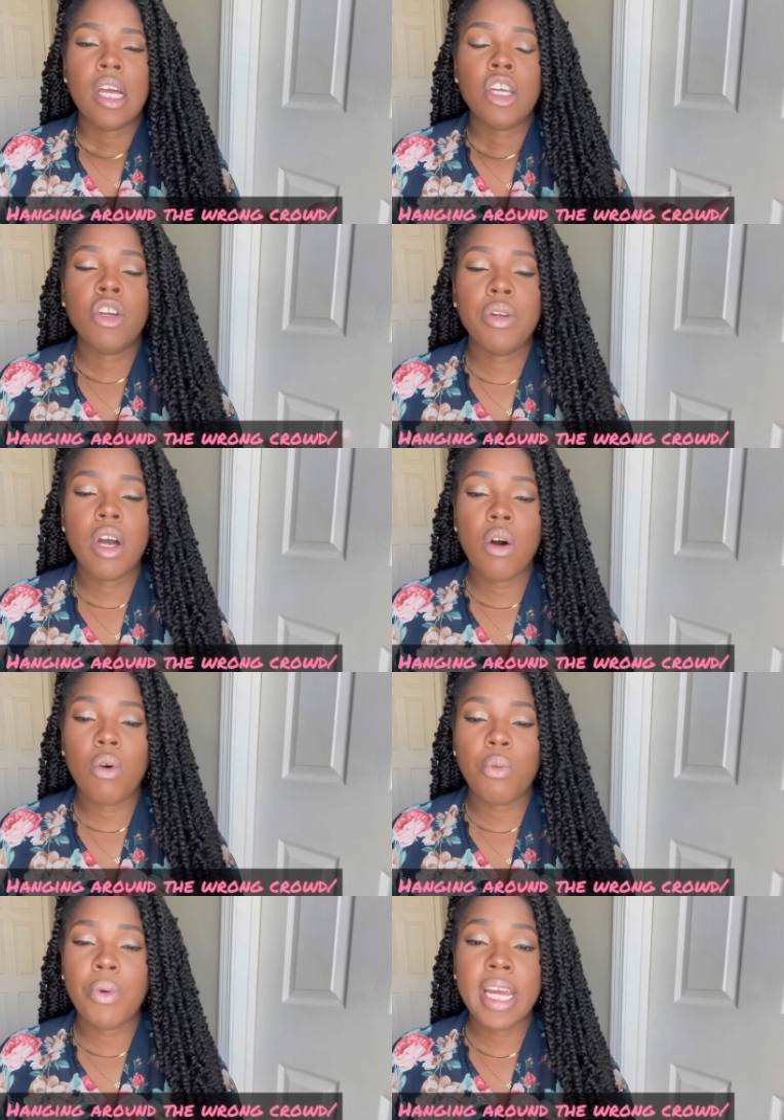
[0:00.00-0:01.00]
you know,
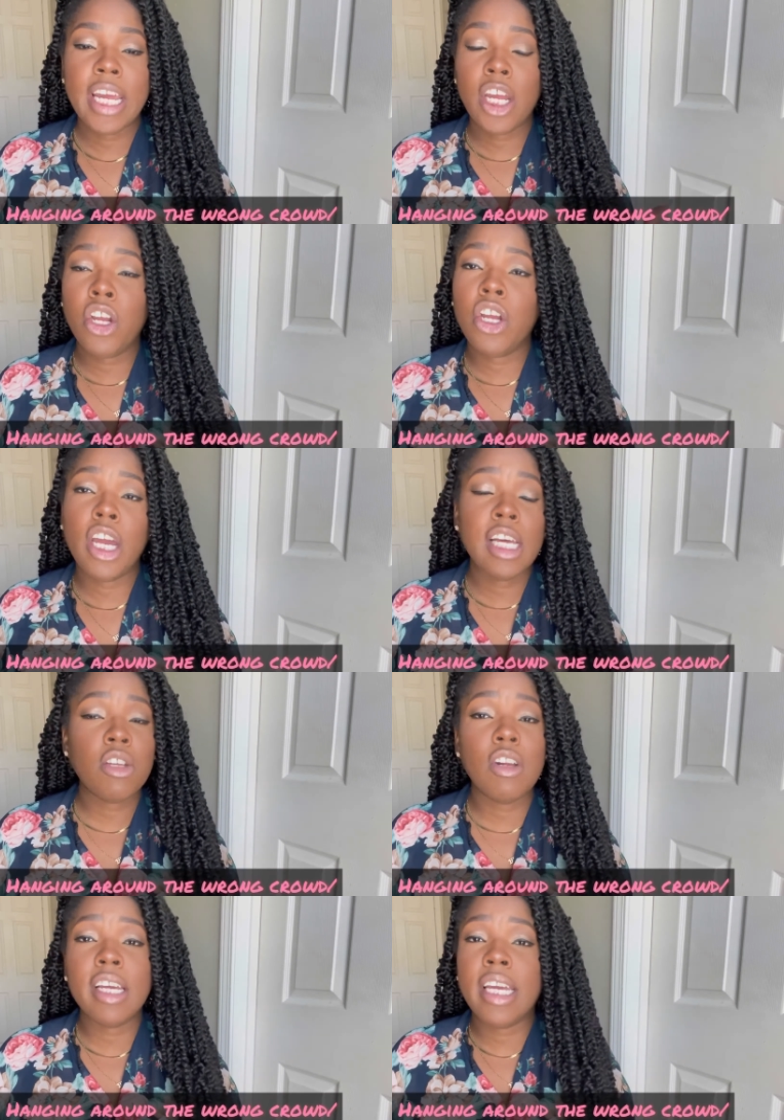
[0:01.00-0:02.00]
when it's
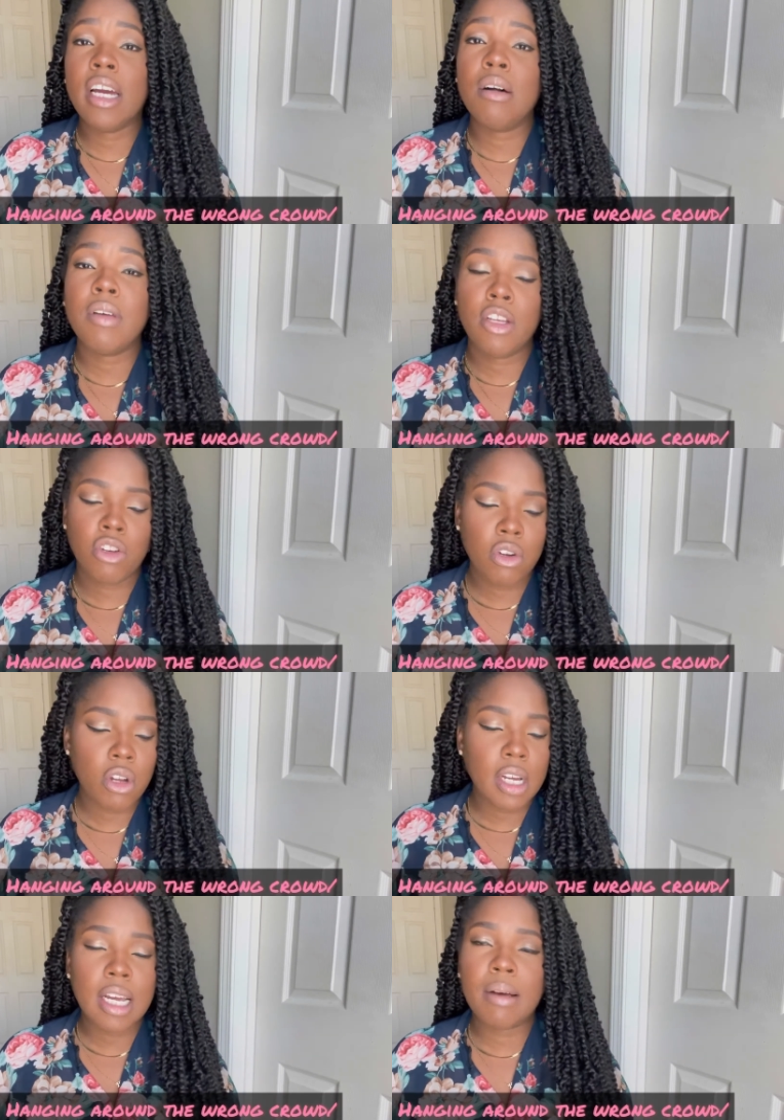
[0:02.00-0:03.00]
going to get, you're going
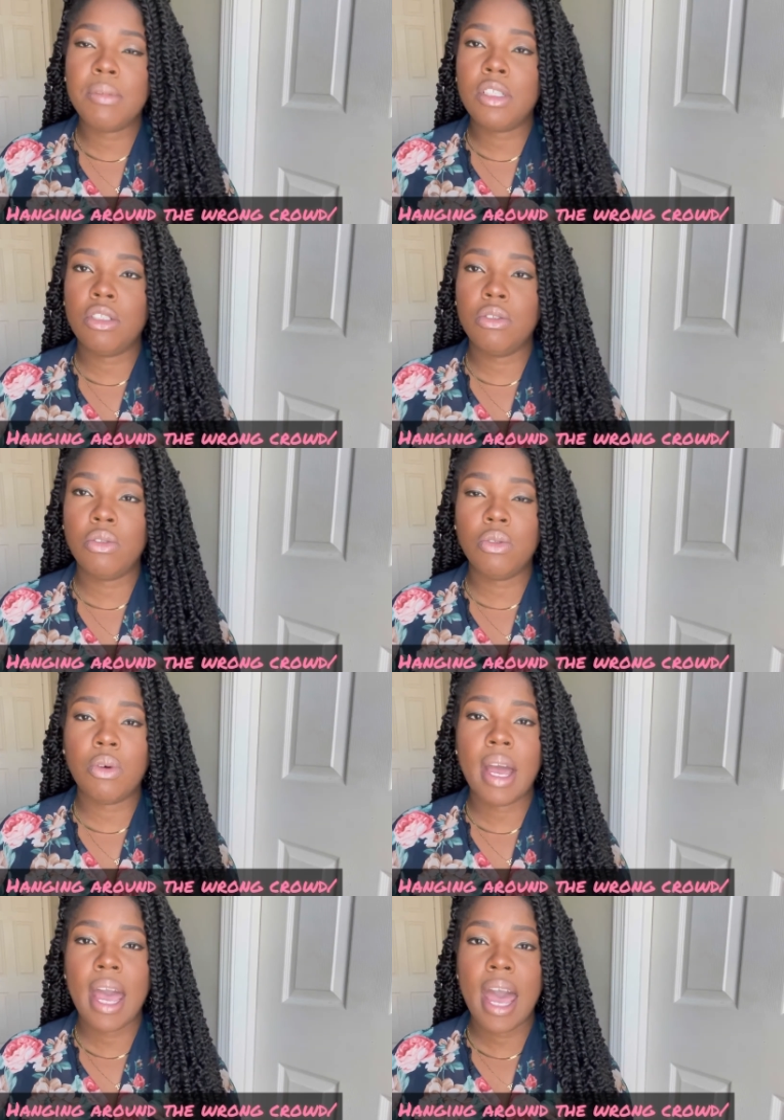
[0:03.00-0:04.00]
to come to,
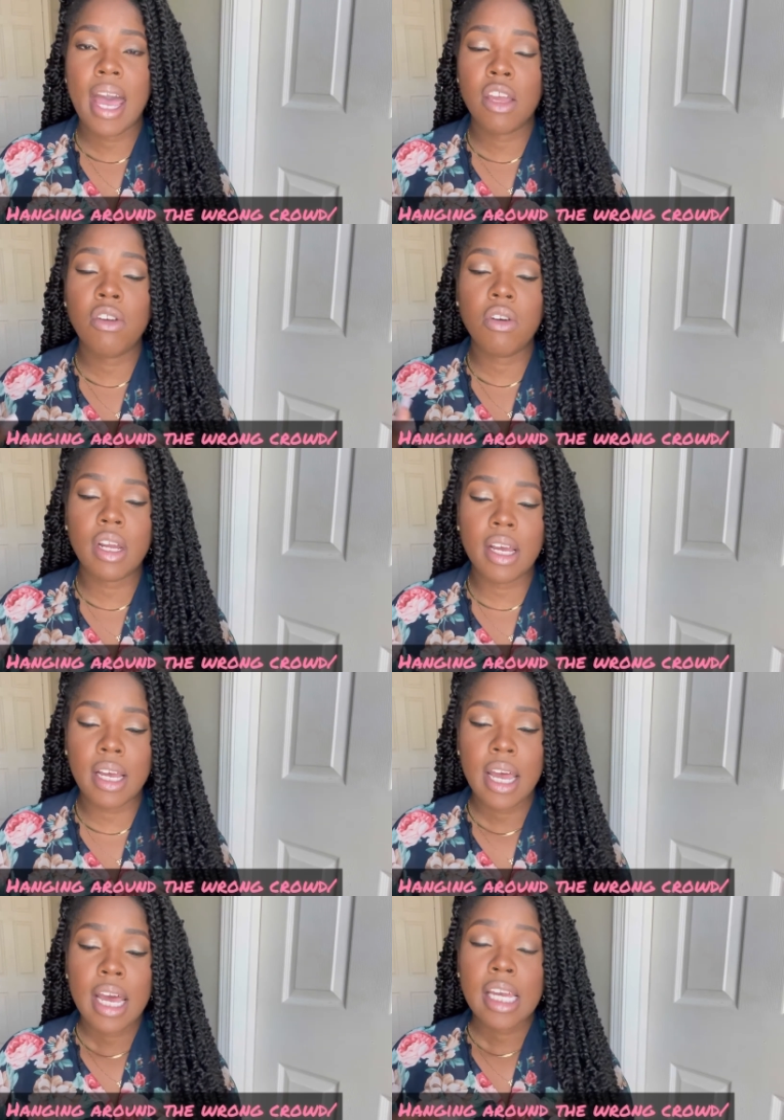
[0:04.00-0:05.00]
you're going to
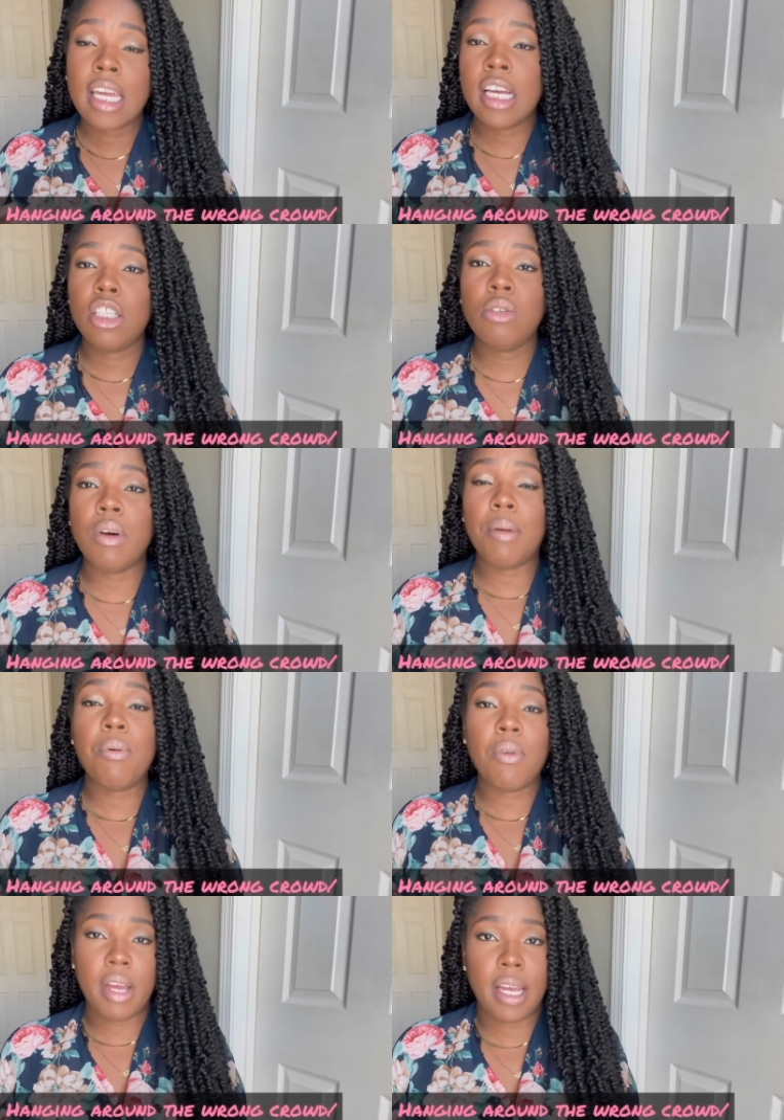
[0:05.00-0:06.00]
get to a
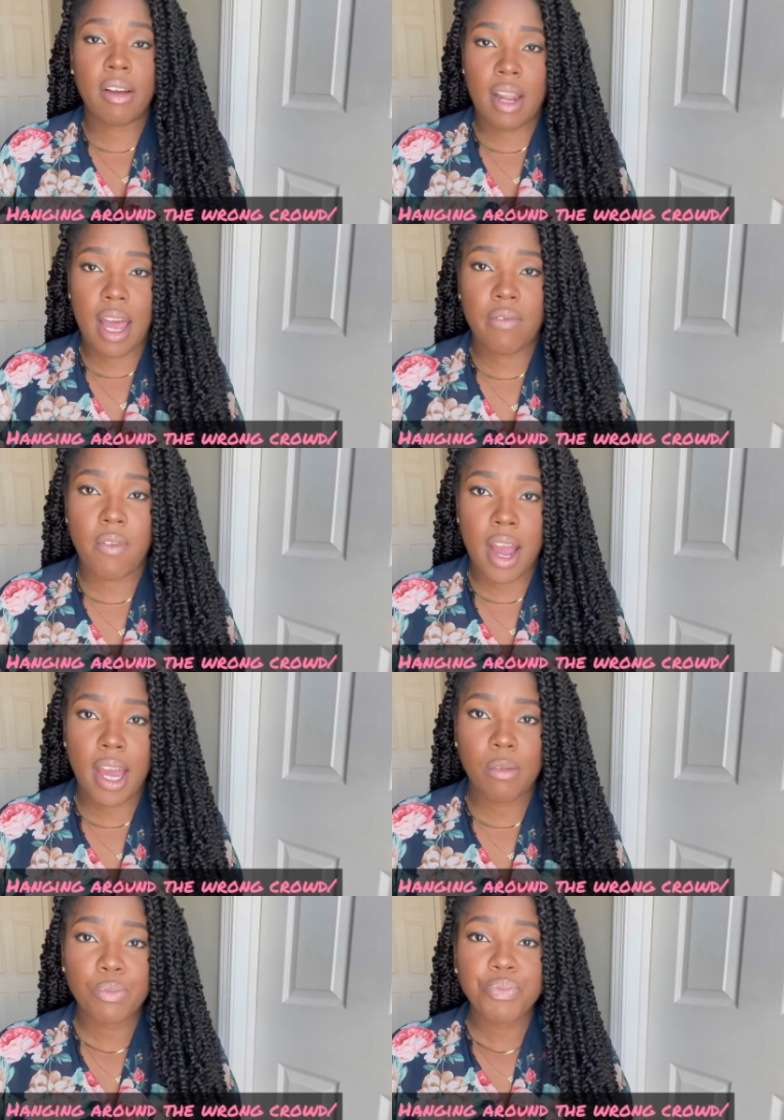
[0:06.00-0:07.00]
point in your life, right?